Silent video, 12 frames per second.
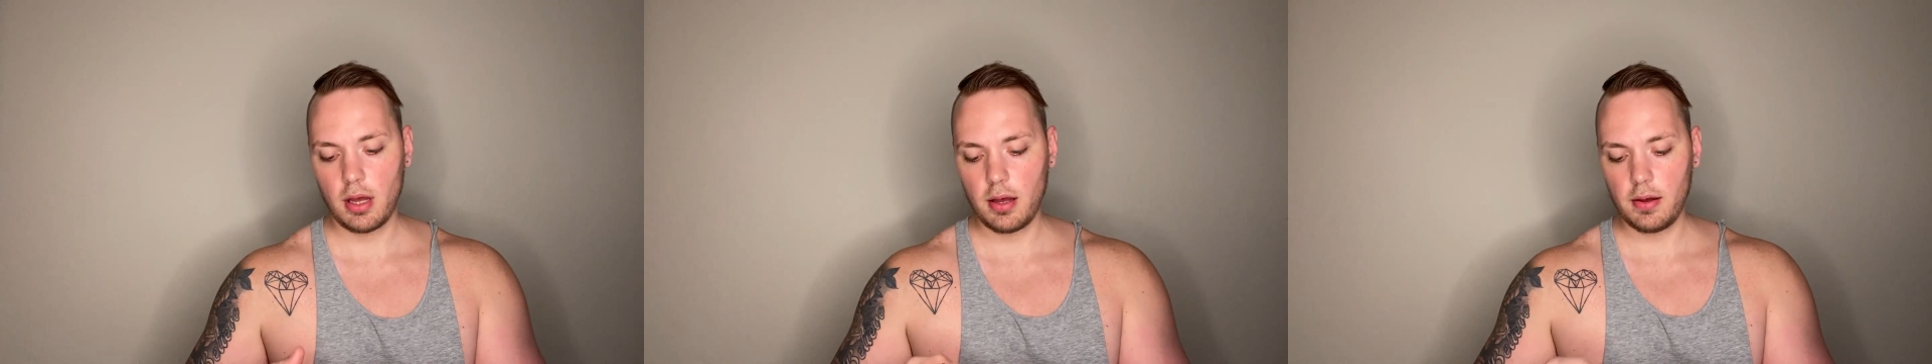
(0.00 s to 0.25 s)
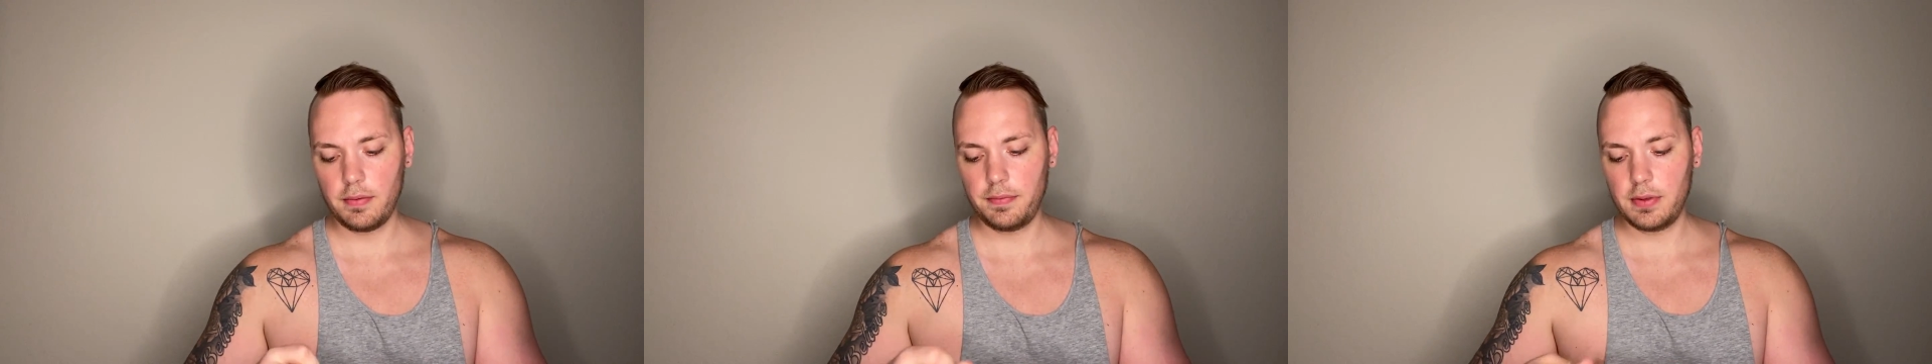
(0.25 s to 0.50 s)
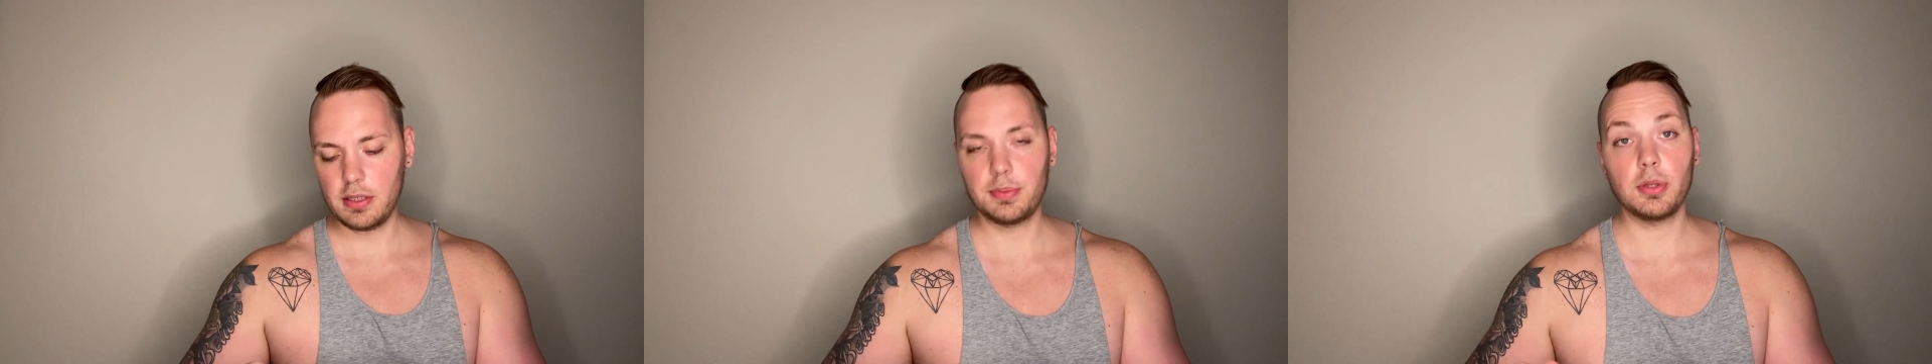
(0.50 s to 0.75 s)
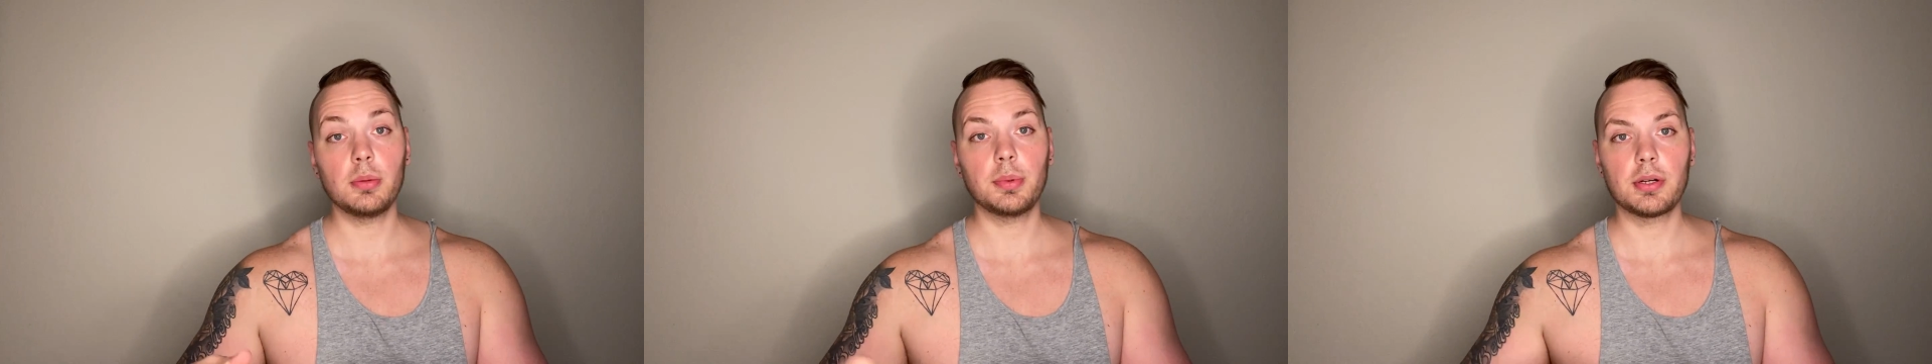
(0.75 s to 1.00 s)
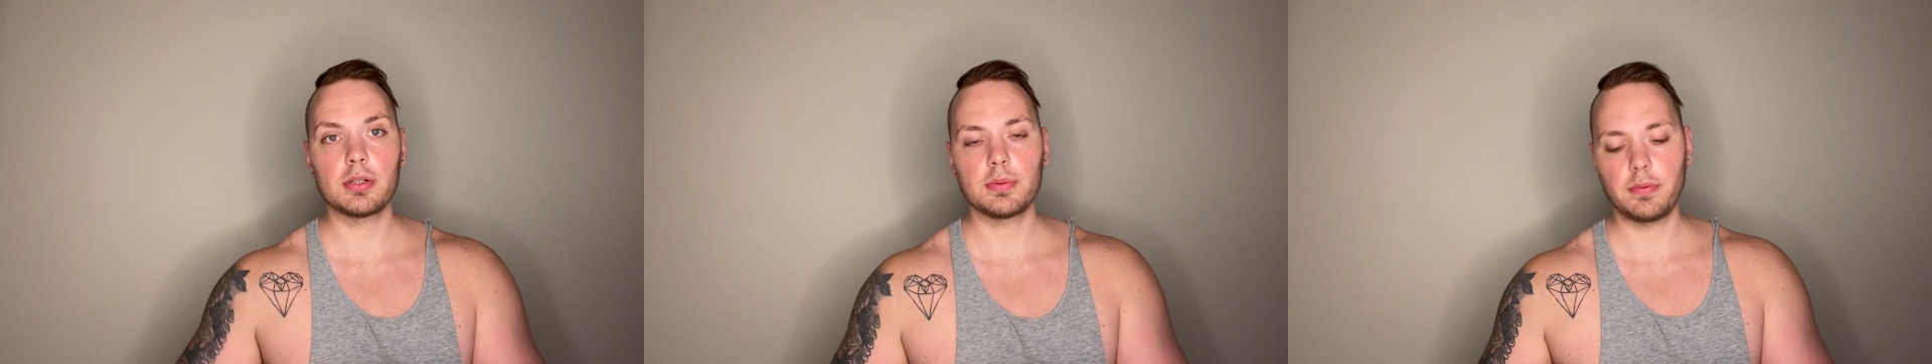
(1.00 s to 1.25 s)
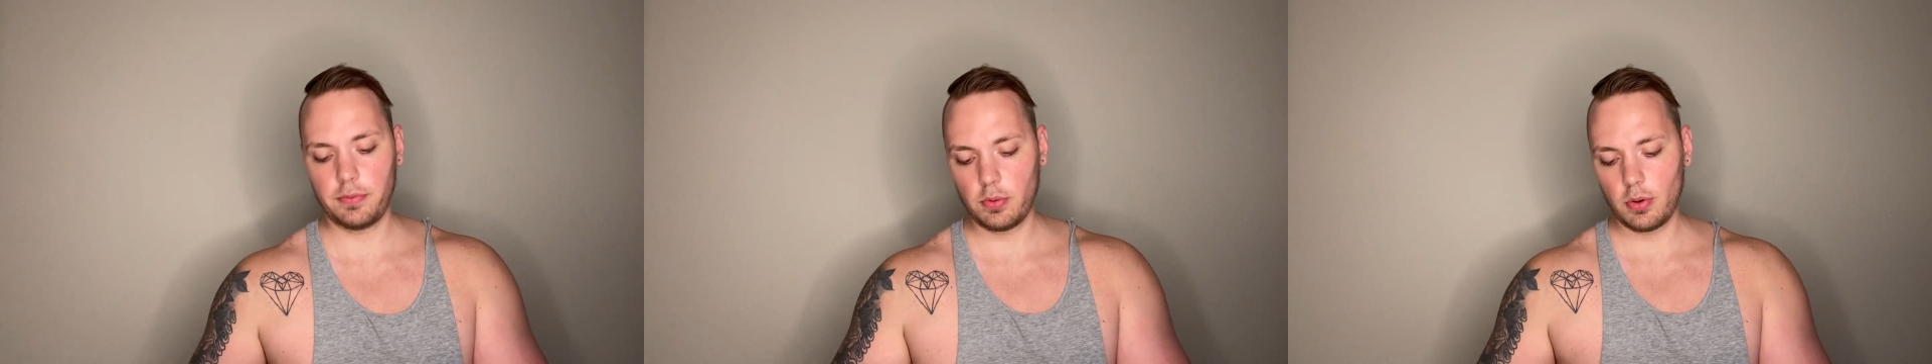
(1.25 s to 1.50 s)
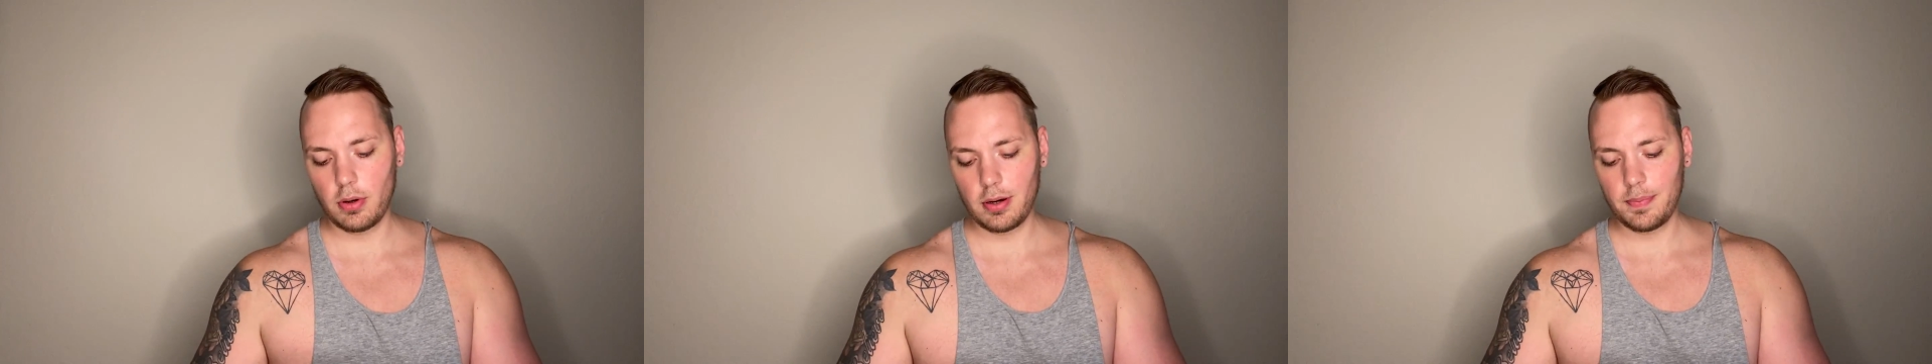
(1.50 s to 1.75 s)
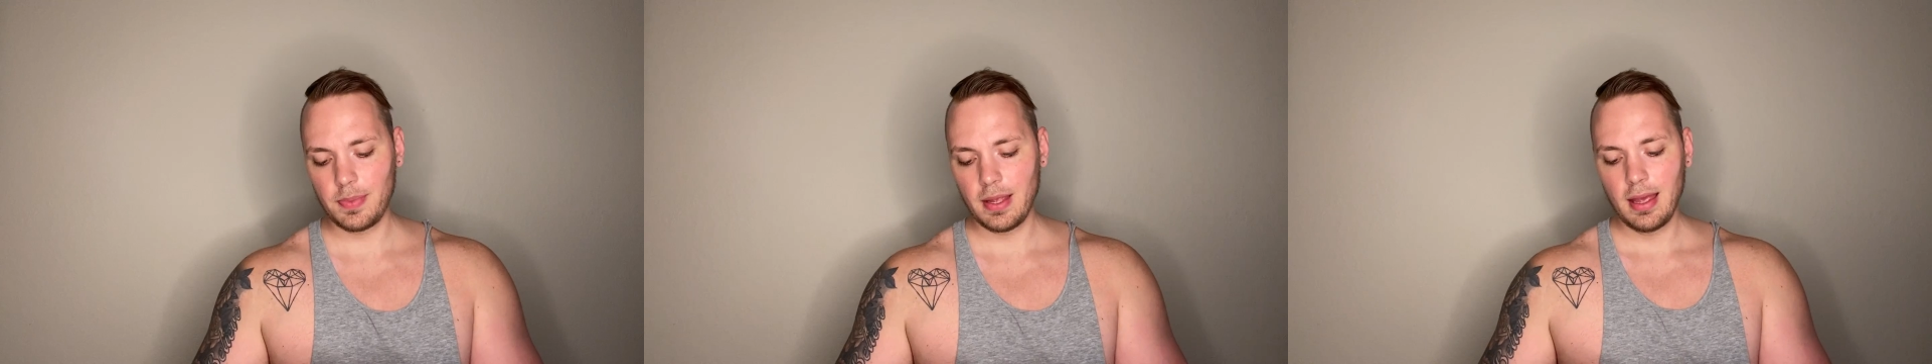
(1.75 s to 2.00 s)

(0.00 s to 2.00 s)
of these beauty blenders before,